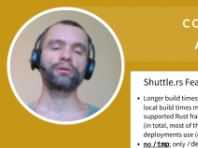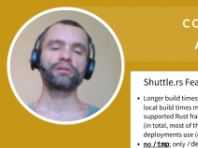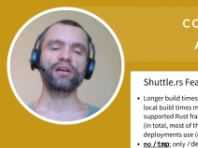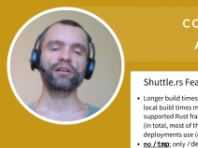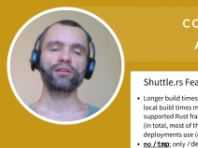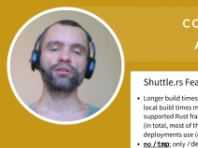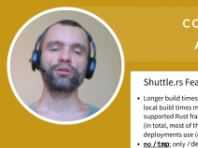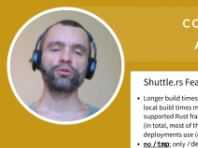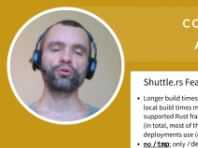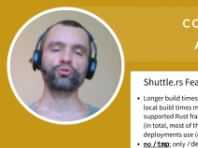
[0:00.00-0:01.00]

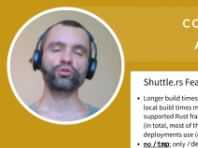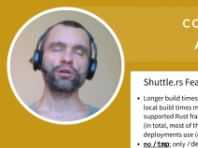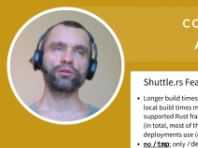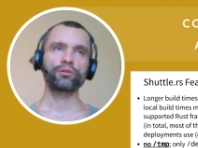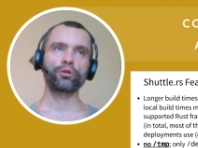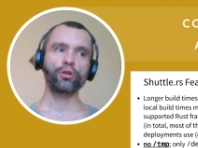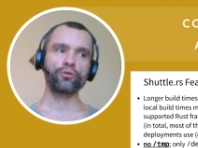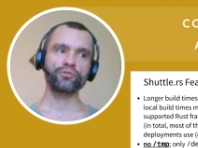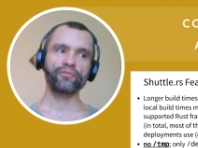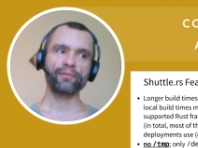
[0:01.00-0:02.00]
targeting or sharing
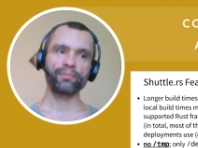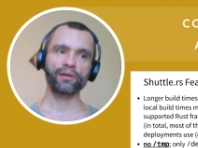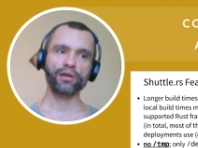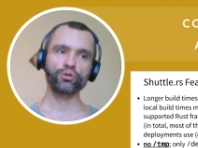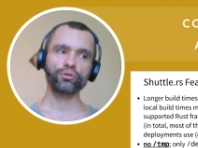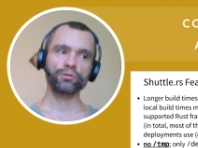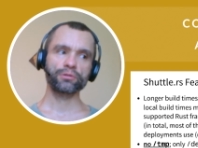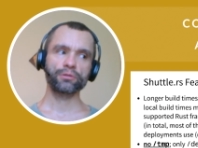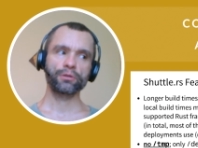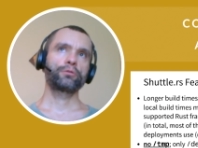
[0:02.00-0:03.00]
clones of
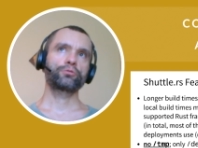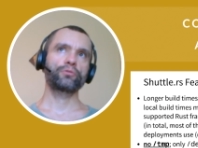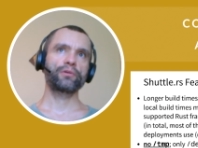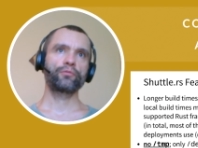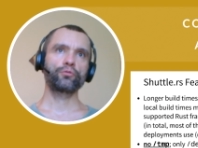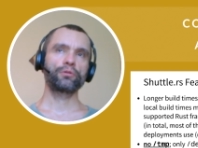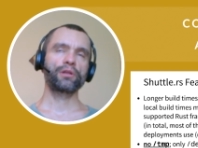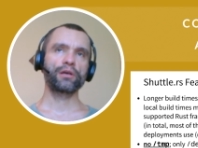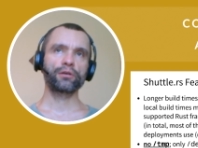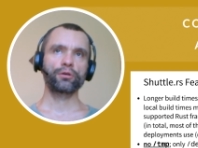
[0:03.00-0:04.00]
applications. So if you'd
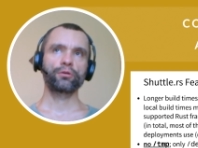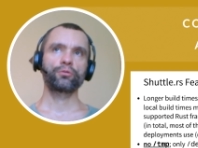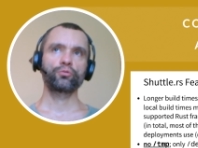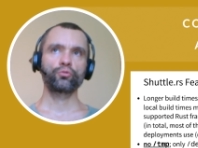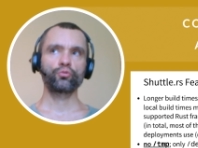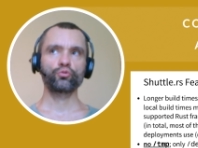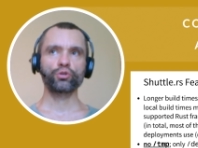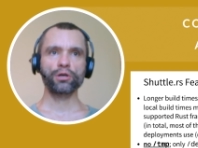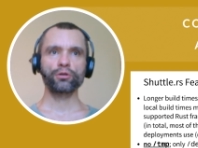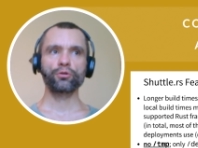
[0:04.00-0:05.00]
like to
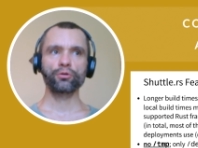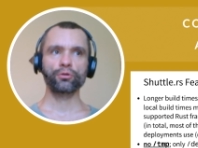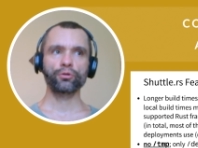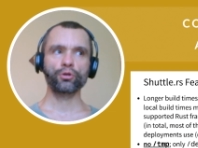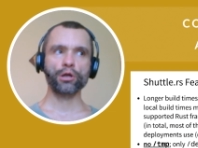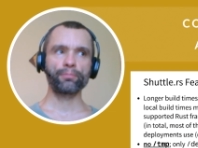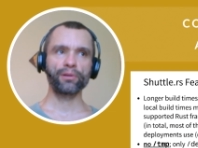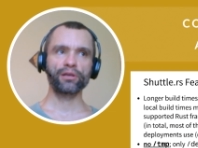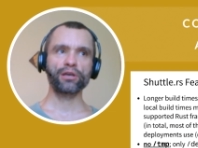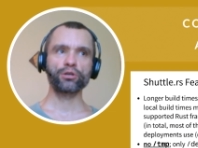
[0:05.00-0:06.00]
share your
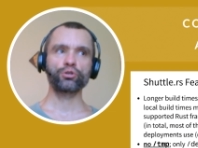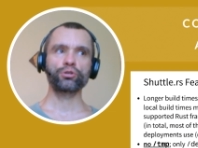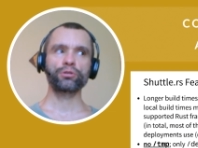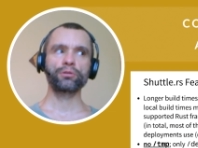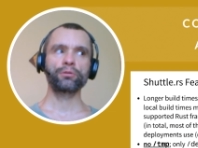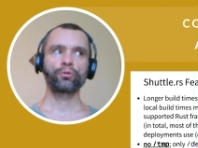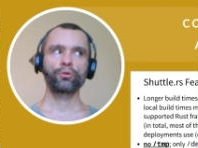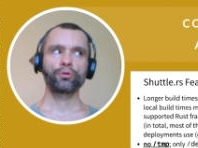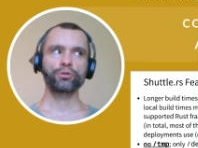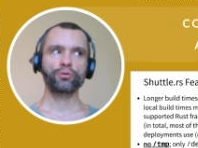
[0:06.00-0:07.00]
application
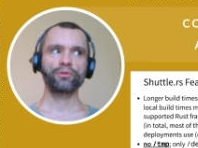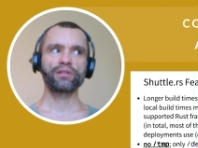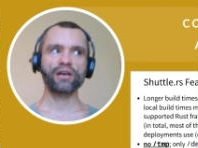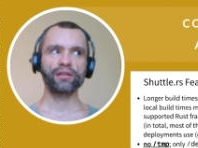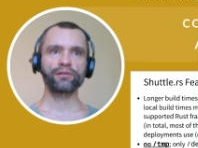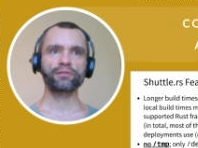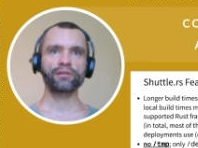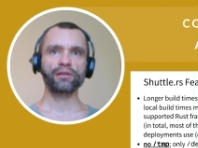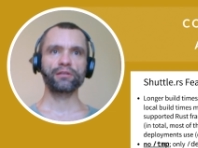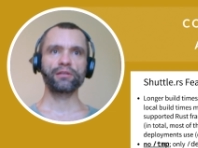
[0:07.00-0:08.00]
so that others
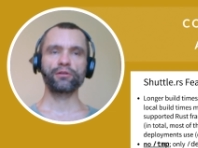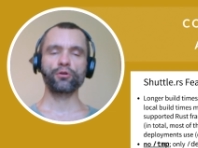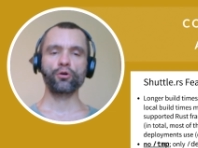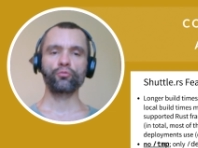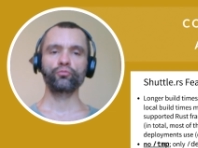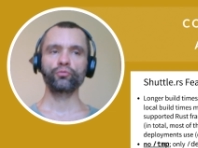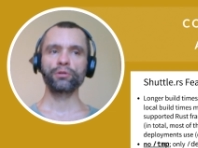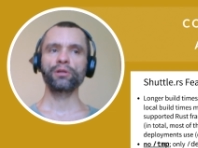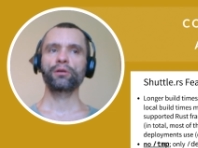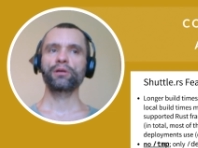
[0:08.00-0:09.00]
get their own
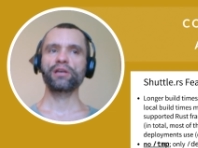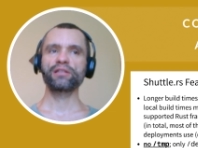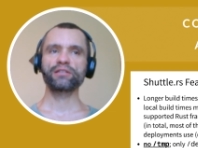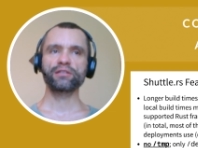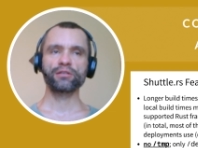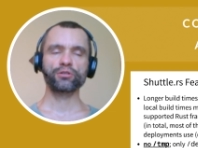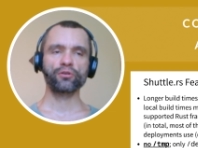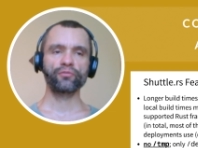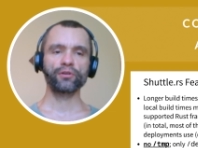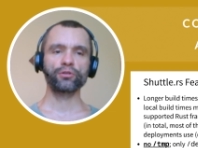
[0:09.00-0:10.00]
instance
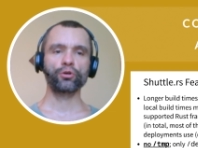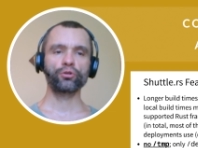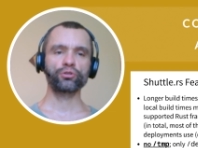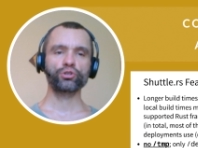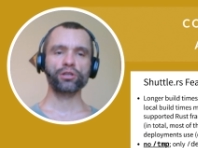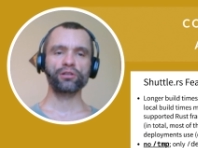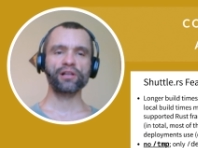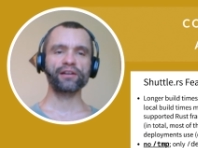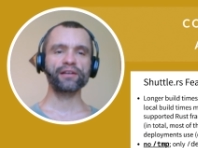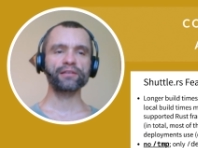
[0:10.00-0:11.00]
of it on Shuttle
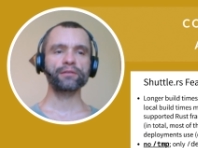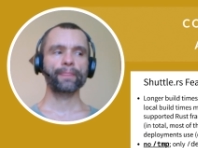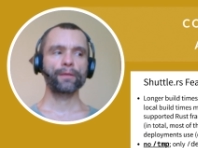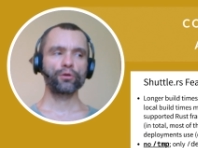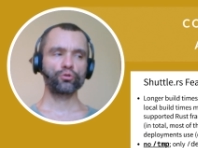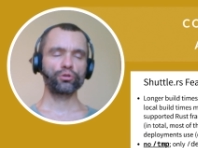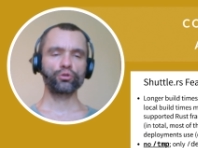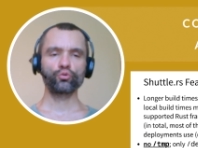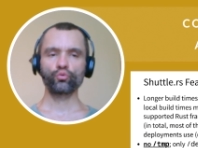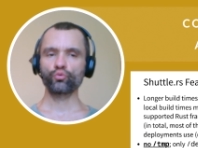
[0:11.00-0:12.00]
dot R S, you need
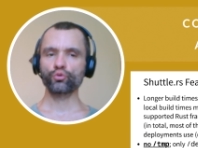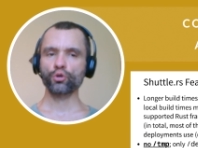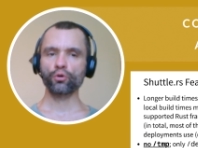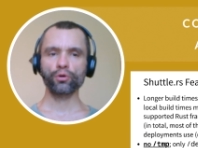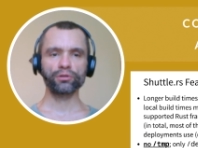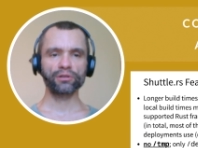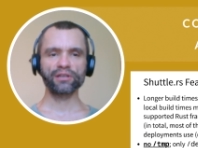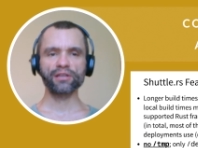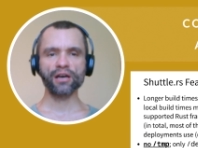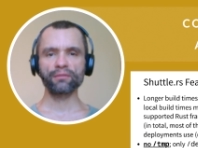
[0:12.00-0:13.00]
to do so on the
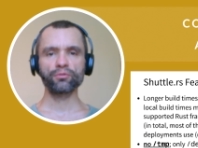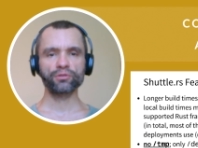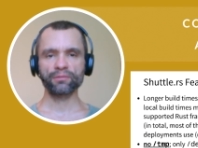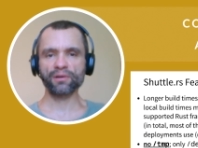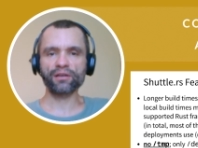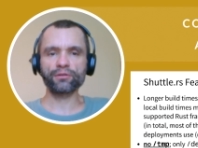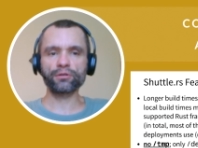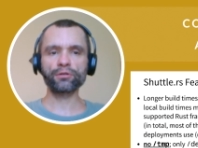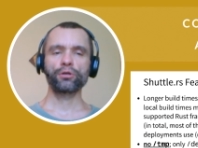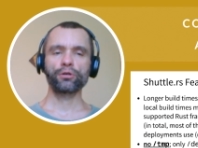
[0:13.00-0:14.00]
GitHub or some other